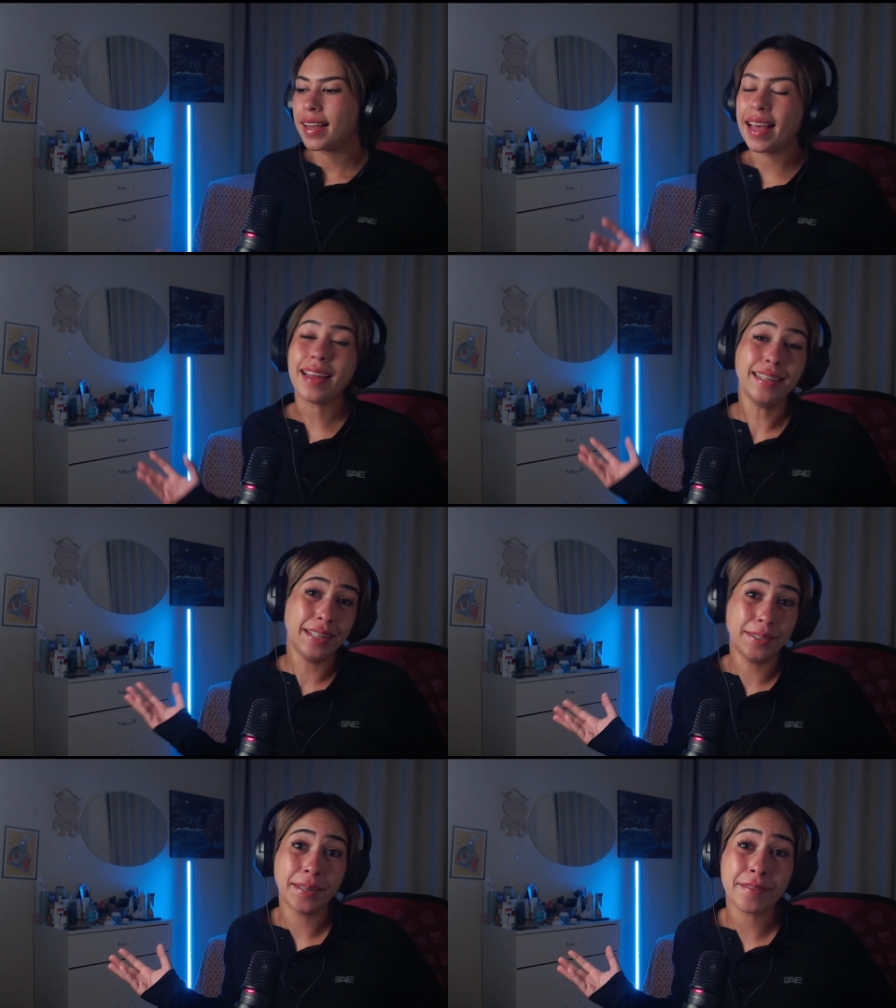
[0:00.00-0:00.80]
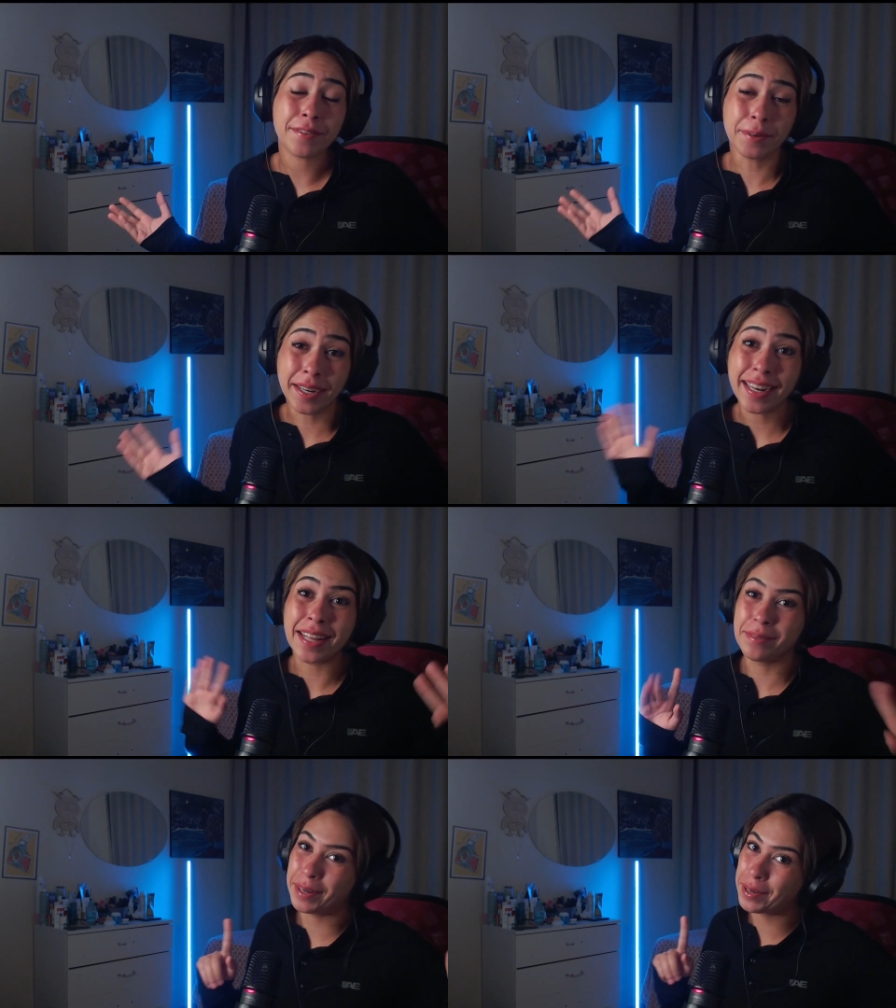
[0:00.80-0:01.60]
Hello everyone
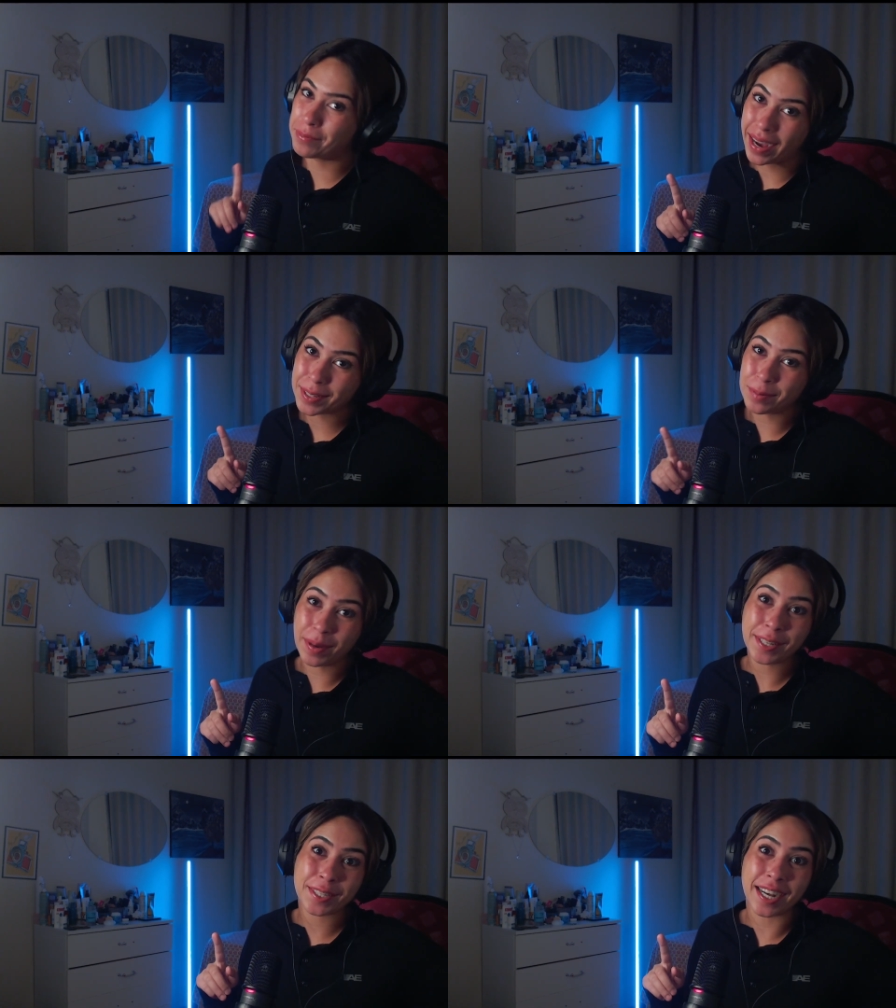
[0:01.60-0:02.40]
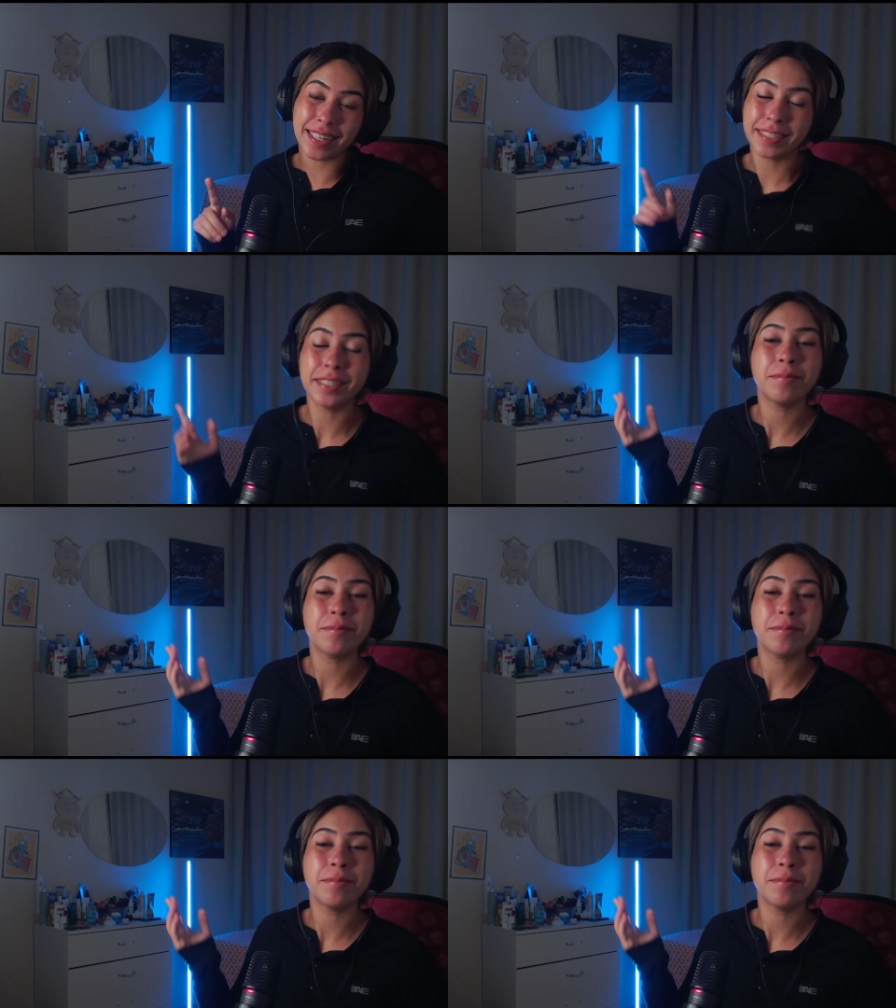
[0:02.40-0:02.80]
and welcome back to my channel.